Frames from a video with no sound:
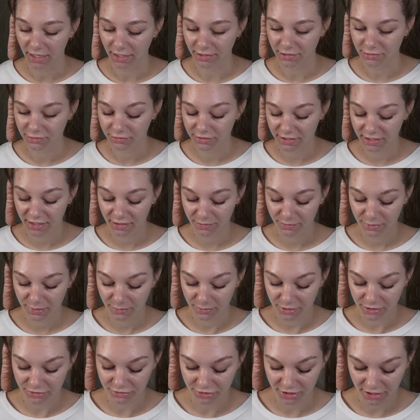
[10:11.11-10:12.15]
I don't think I'm gonna
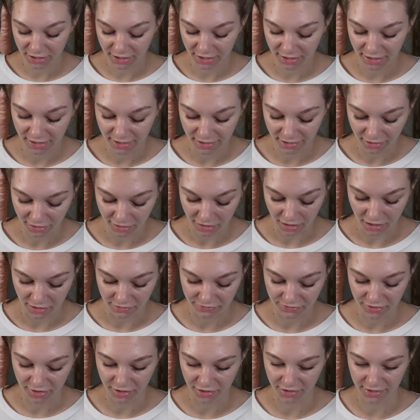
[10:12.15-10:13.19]
be drinking any
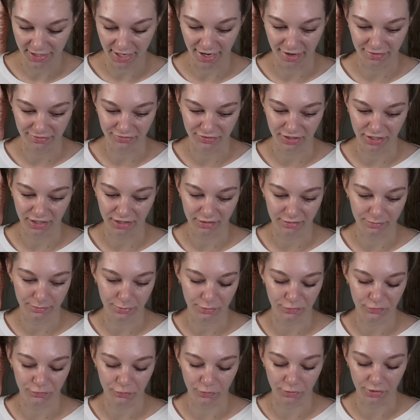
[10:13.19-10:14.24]
coffee or caffeine
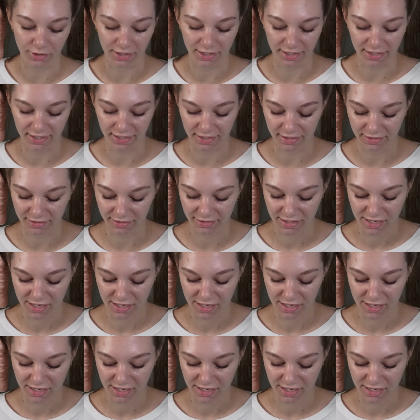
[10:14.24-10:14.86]
beforehand.